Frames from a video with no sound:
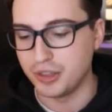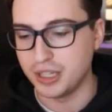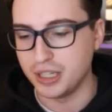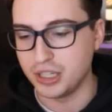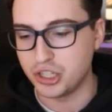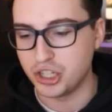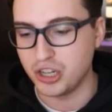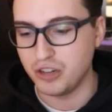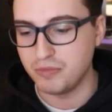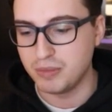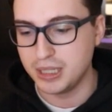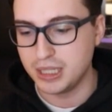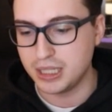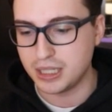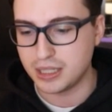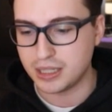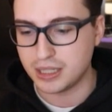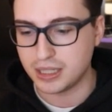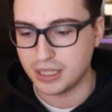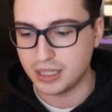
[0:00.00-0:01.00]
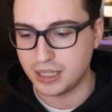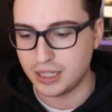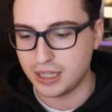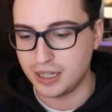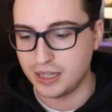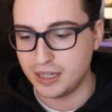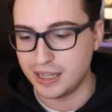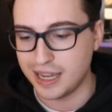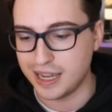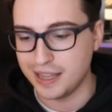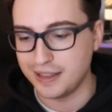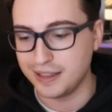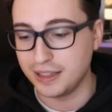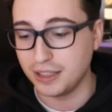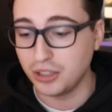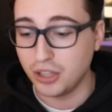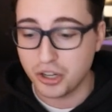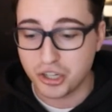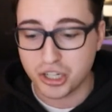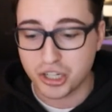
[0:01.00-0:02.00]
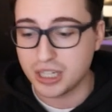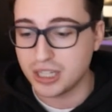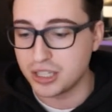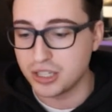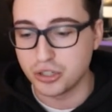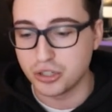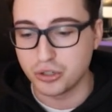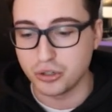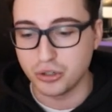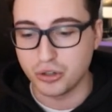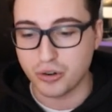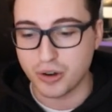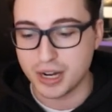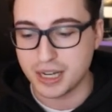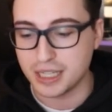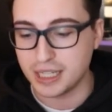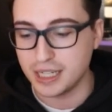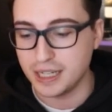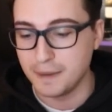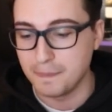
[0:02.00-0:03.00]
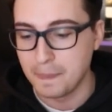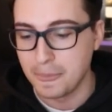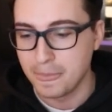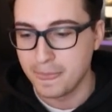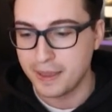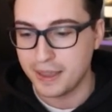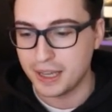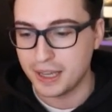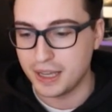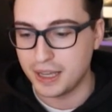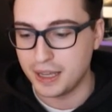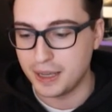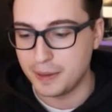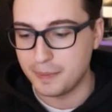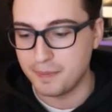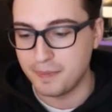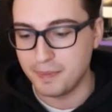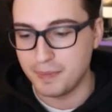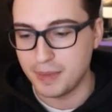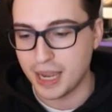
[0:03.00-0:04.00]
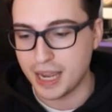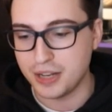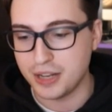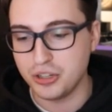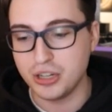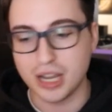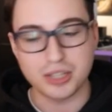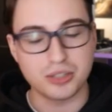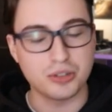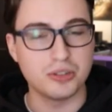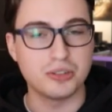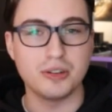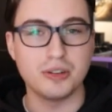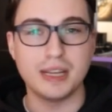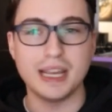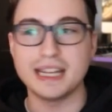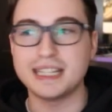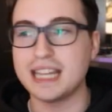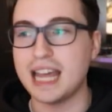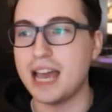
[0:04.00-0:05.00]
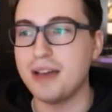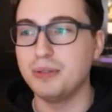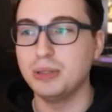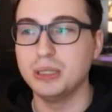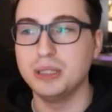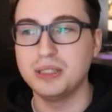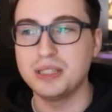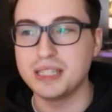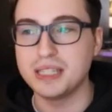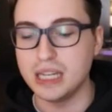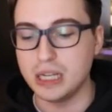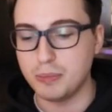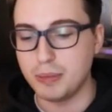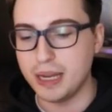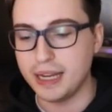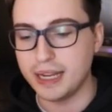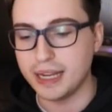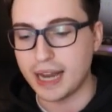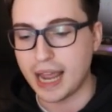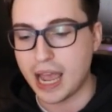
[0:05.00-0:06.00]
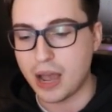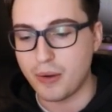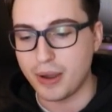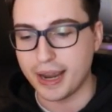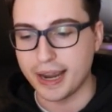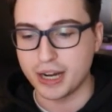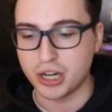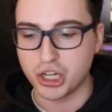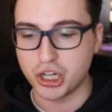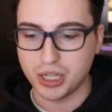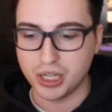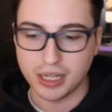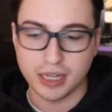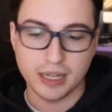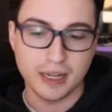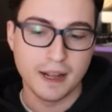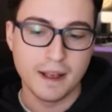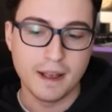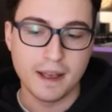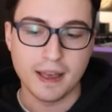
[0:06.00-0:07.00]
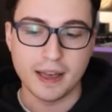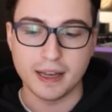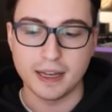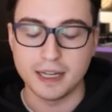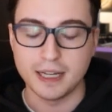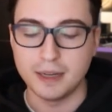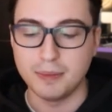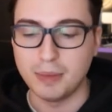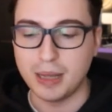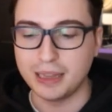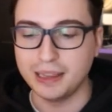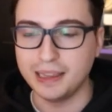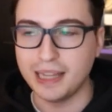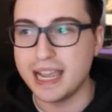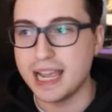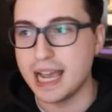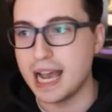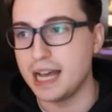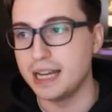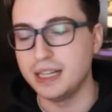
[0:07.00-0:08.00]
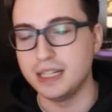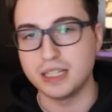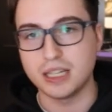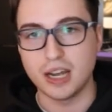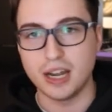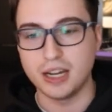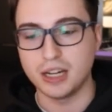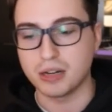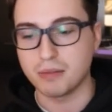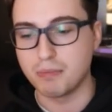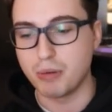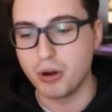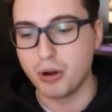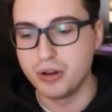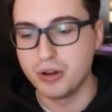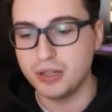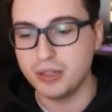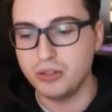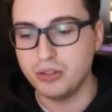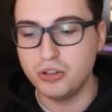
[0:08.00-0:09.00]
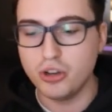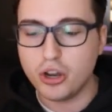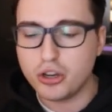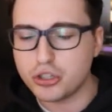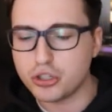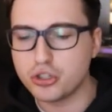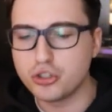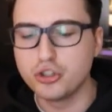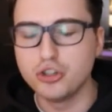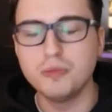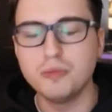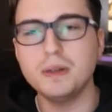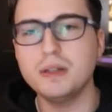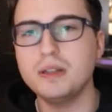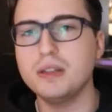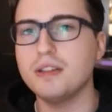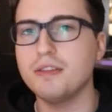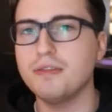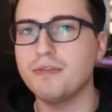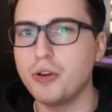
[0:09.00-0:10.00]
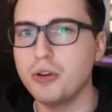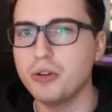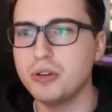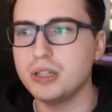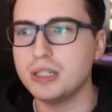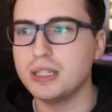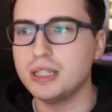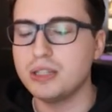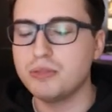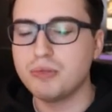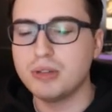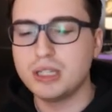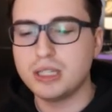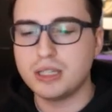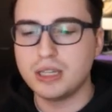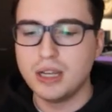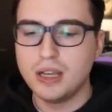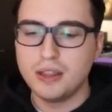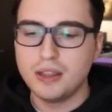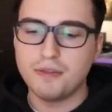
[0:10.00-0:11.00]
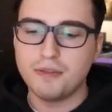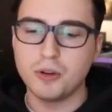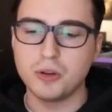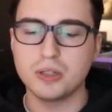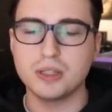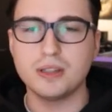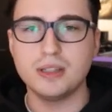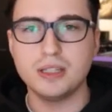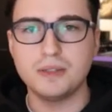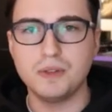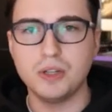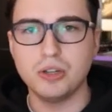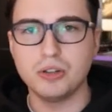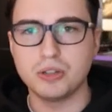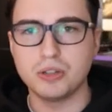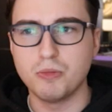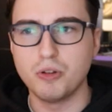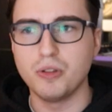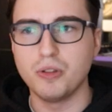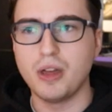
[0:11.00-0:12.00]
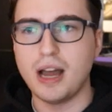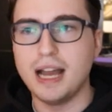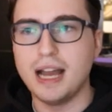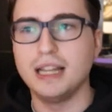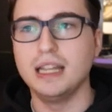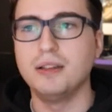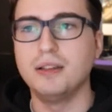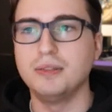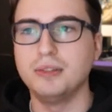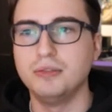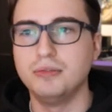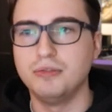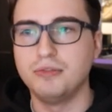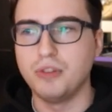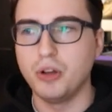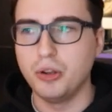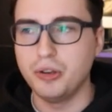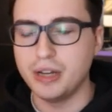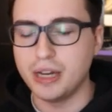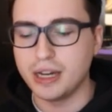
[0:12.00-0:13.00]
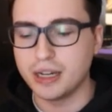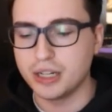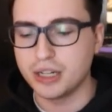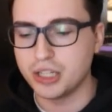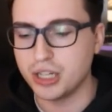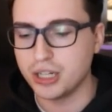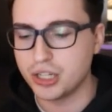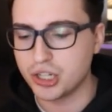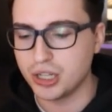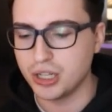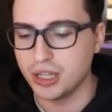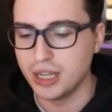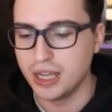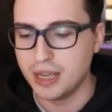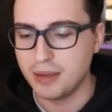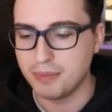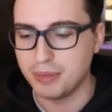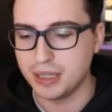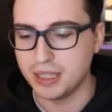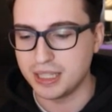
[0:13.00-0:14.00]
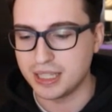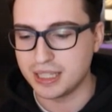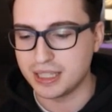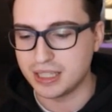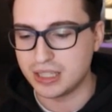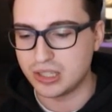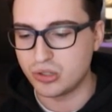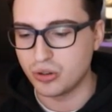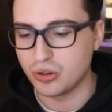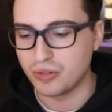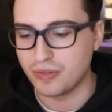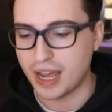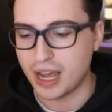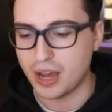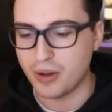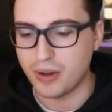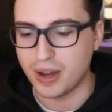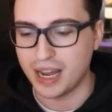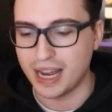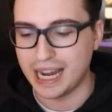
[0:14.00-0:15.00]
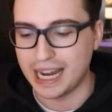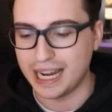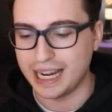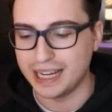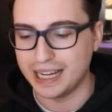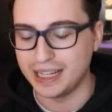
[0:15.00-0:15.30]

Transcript: for the achievements, and the logic isn't too crazy. And you guys also get to have a little sneak peek at how I actually lay out an entire component. Not super the focus. The focus of this video is more the high level folder architecture, but this is sort of how